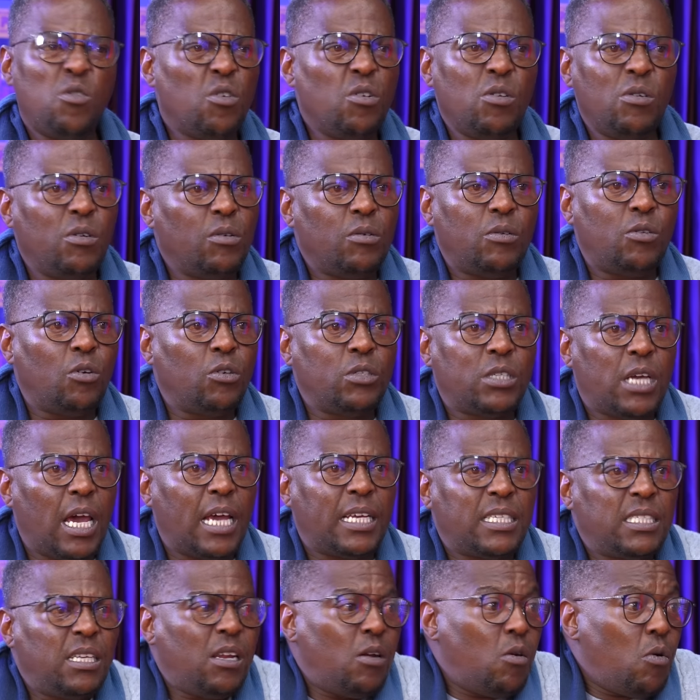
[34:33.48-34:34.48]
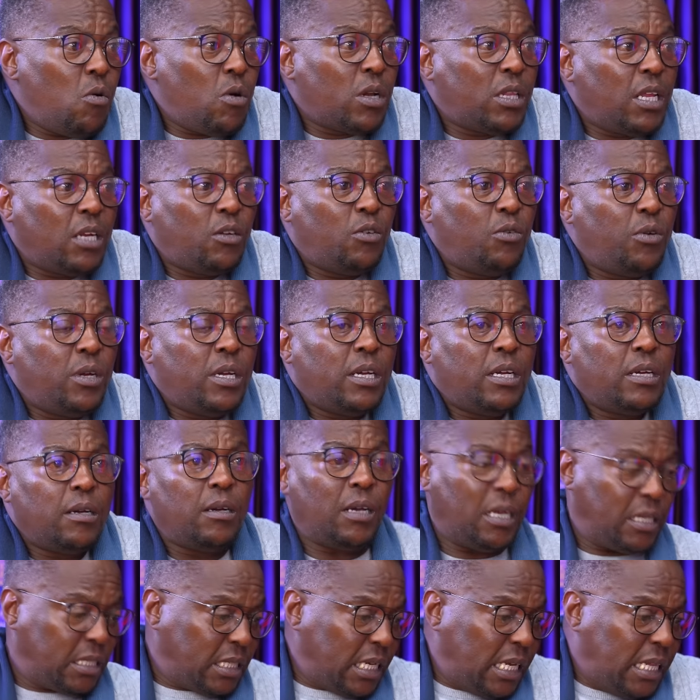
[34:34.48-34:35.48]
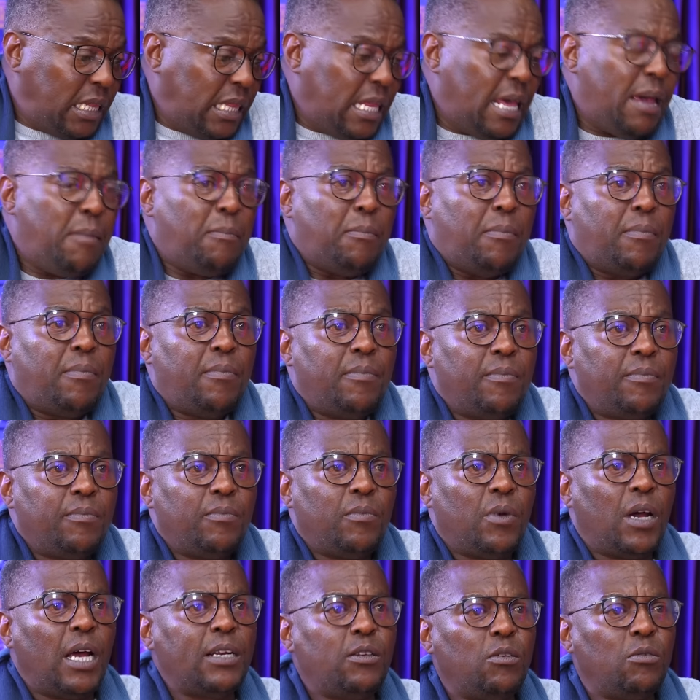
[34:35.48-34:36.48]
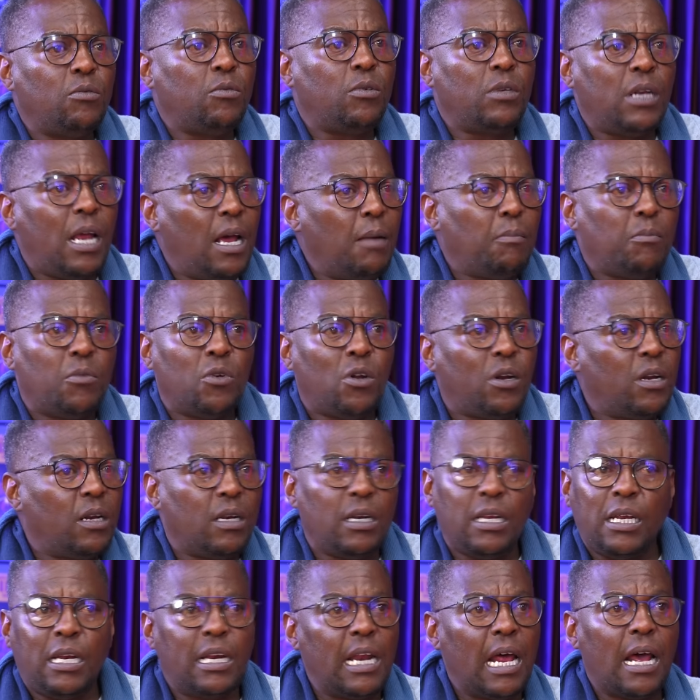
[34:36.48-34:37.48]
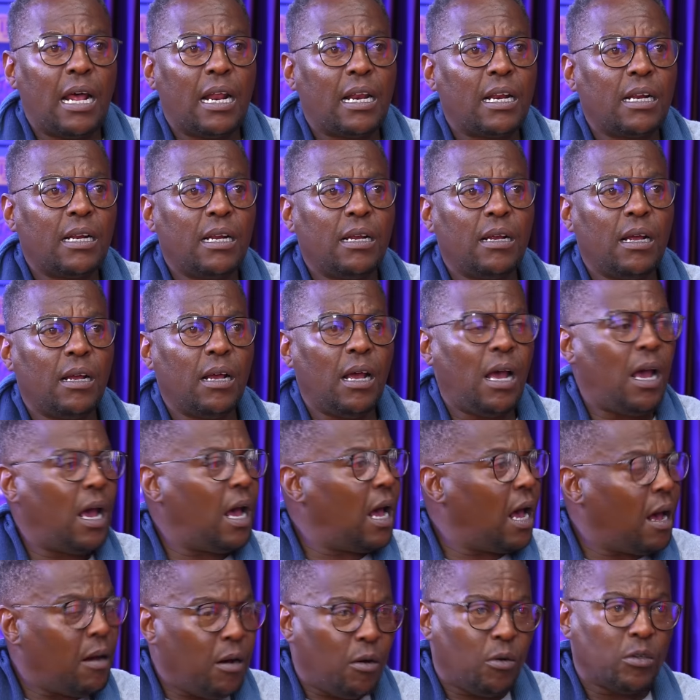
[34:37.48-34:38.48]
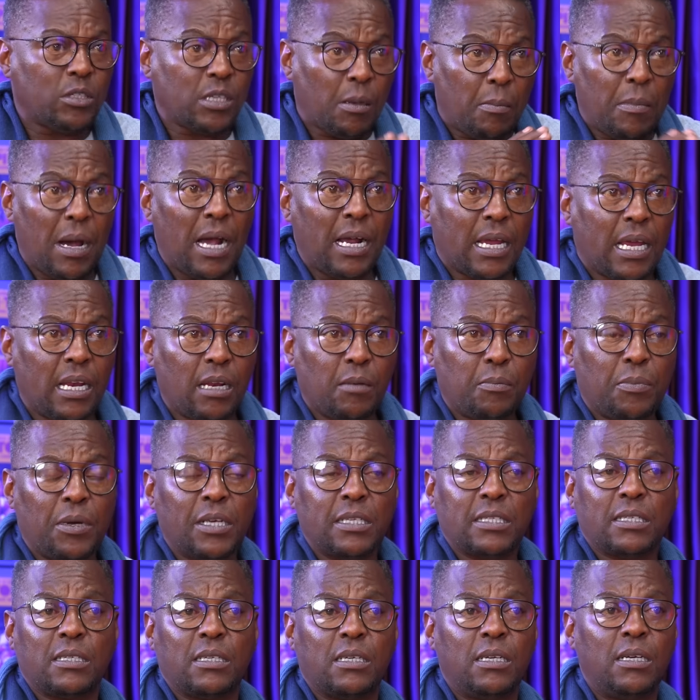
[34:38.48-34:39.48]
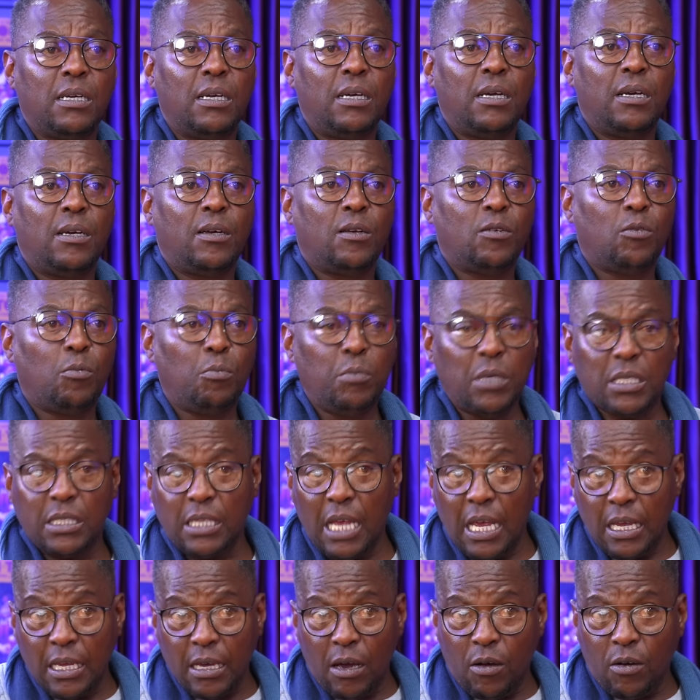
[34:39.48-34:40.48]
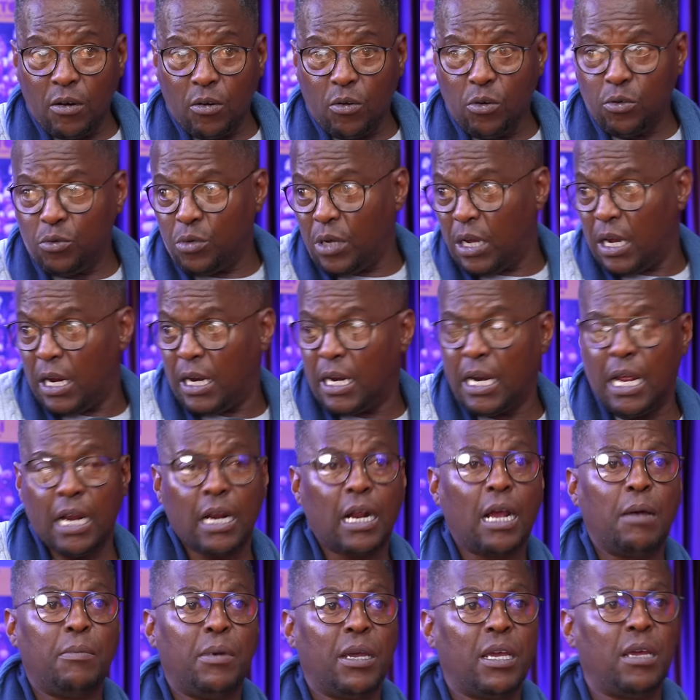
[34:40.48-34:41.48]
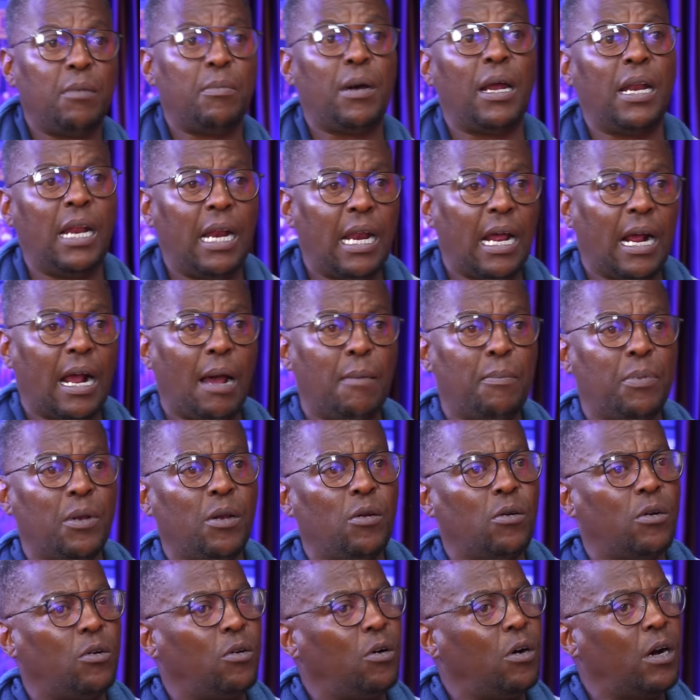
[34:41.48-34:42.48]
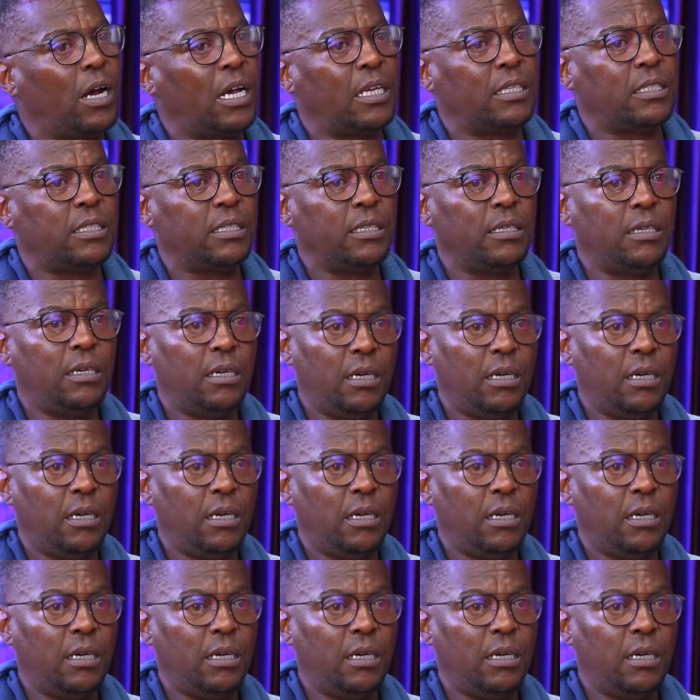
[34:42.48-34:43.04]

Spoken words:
You don't, those guys, they know what they're doing. It's in them. Mm. I'm not an NR. Ah, I was a marketing person. Mistake or go to Enarga, big balela capillo no guys.